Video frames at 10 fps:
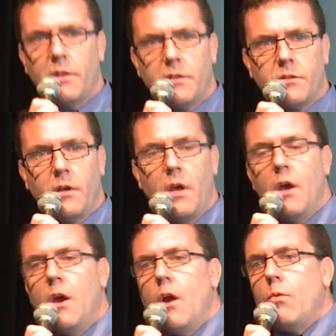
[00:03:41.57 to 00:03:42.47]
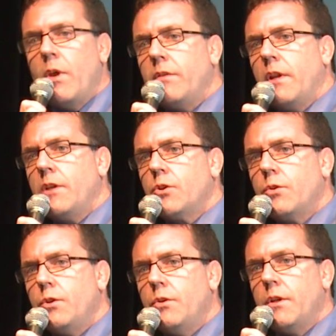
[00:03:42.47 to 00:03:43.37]
And so
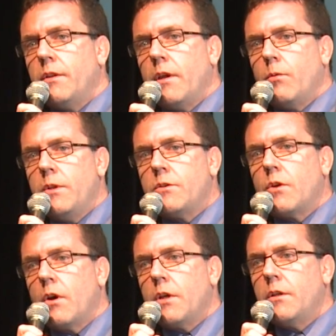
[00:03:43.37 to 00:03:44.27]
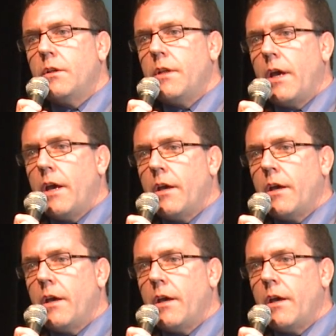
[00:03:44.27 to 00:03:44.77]
residential unit that we started